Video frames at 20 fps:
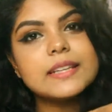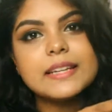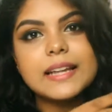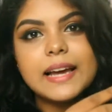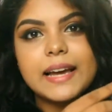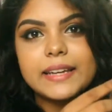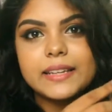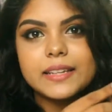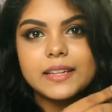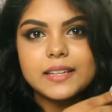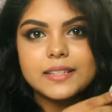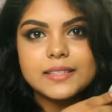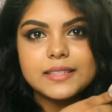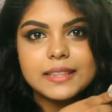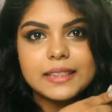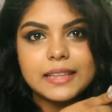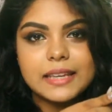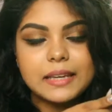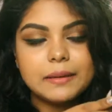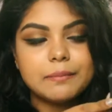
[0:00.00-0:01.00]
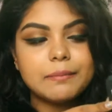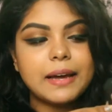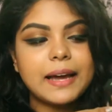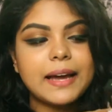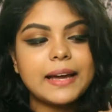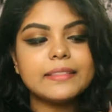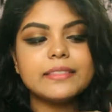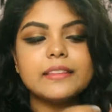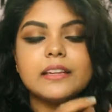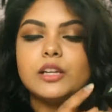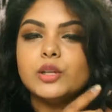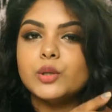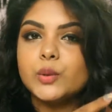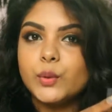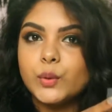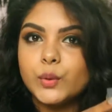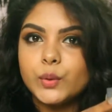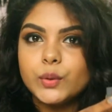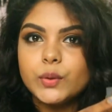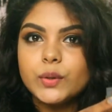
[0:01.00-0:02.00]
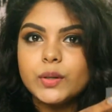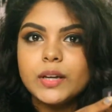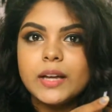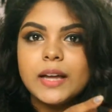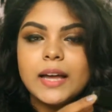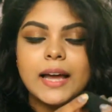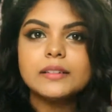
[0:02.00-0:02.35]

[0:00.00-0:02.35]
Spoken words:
Nykaa's name and the logo,